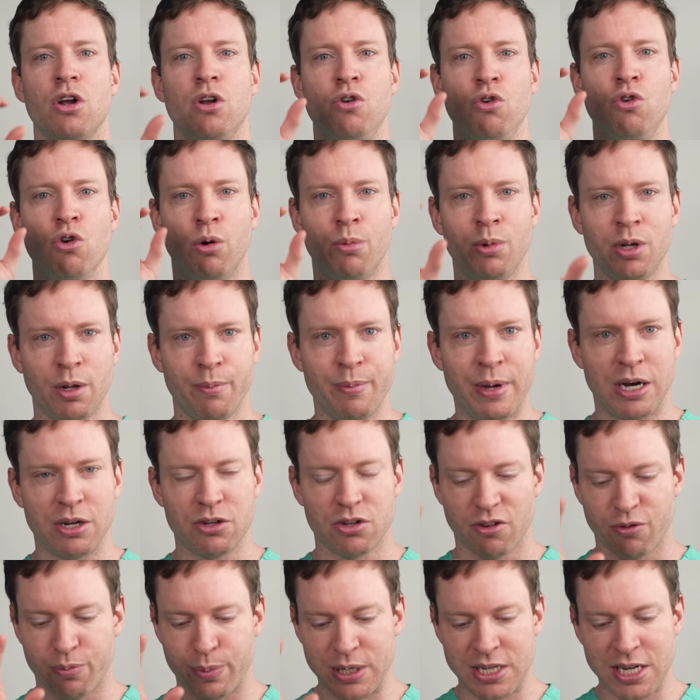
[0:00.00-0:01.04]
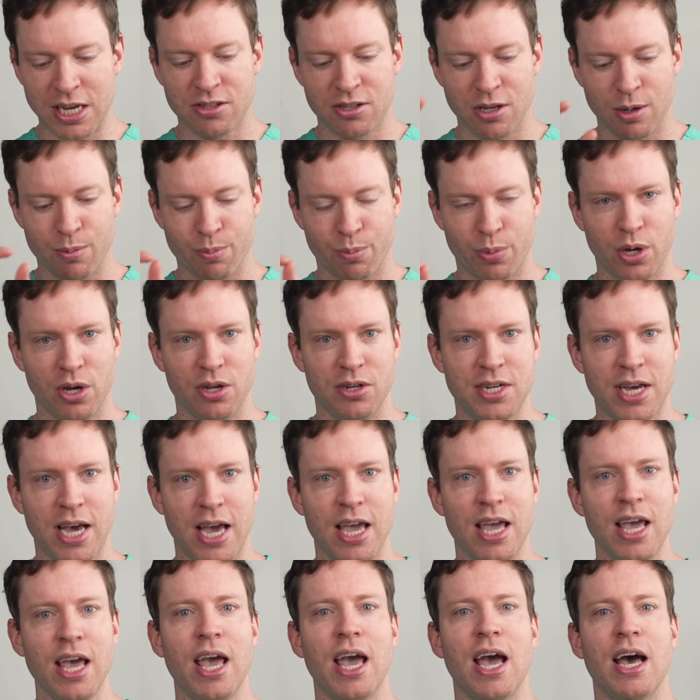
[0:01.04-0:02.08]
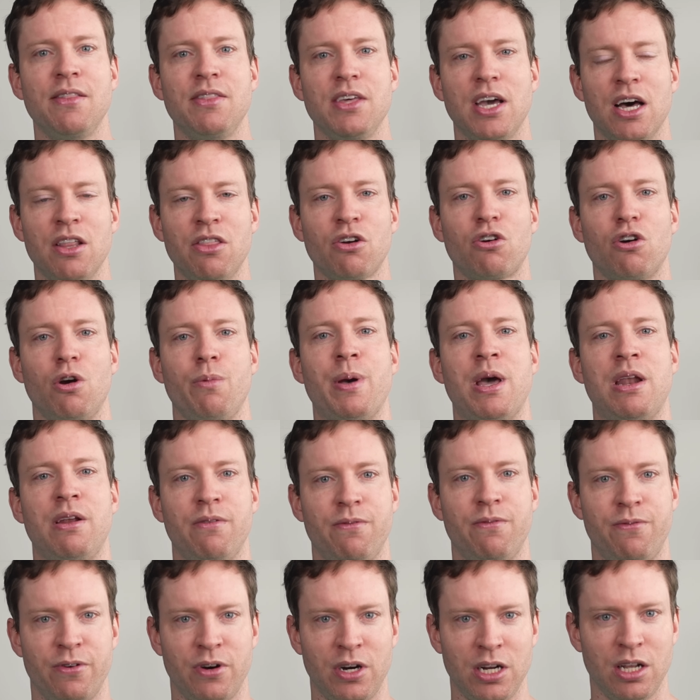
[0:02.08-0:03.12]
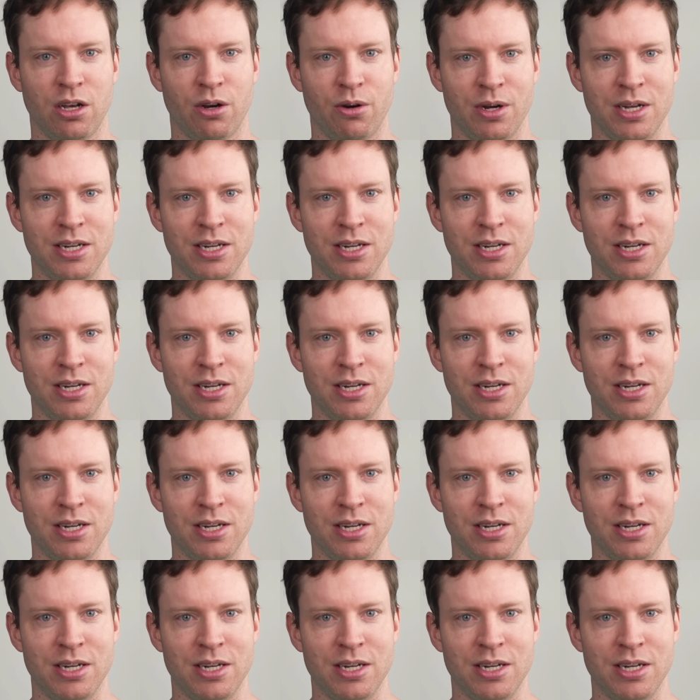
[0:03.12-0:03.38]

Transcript: a normal amount of potassium per day, and the other group had a very low